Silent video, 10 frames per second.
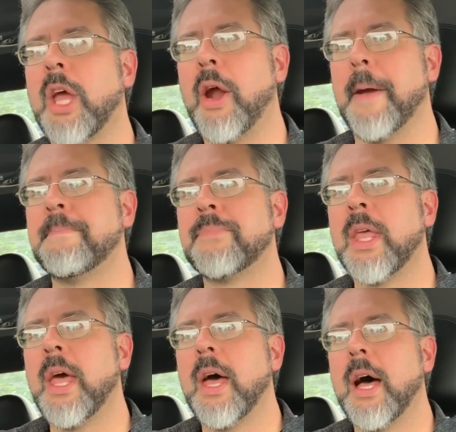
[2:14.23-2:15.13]
All right.
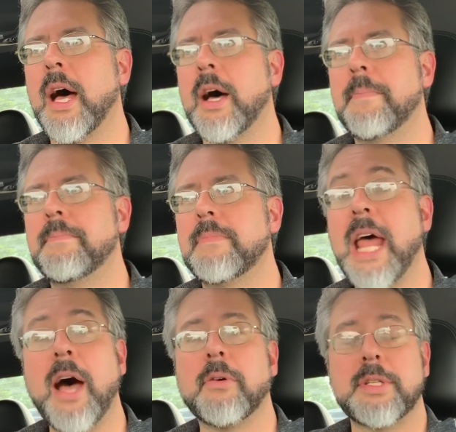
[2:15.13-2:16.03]
Uh,
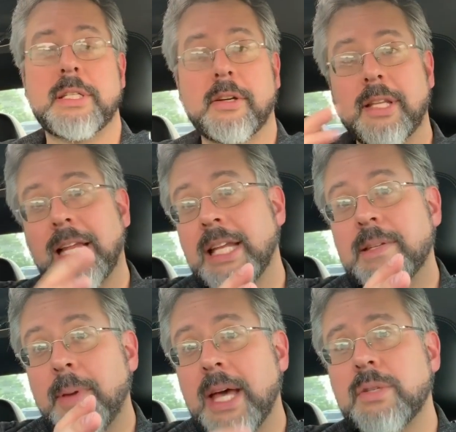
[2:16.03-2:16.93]
now, still in the lines
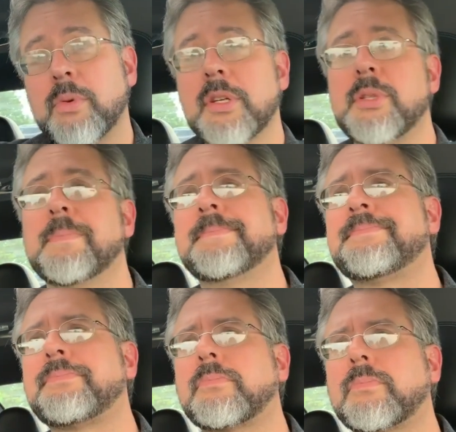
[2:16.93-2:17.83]
of passwords,
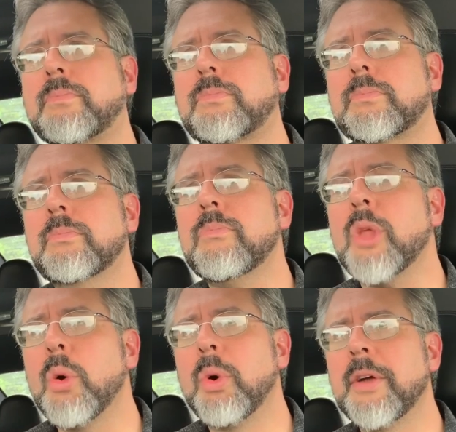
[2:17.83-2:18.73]

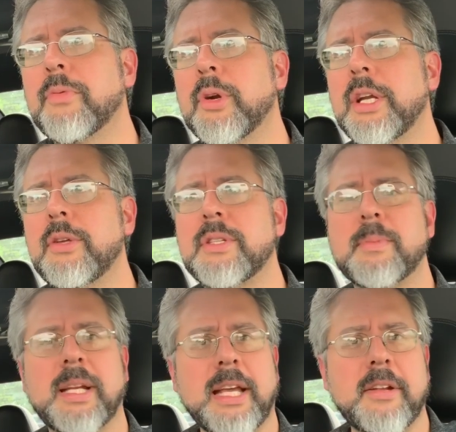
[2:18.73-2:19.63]
what if we were to use
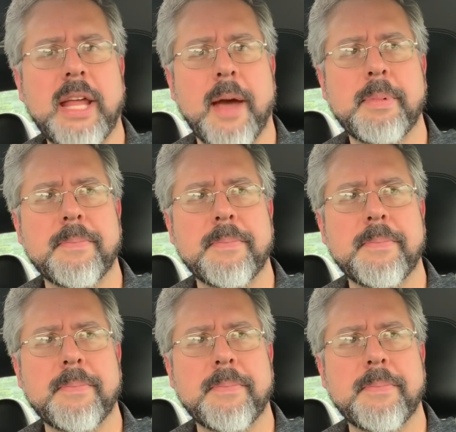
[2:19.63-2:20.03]
something like LDAP?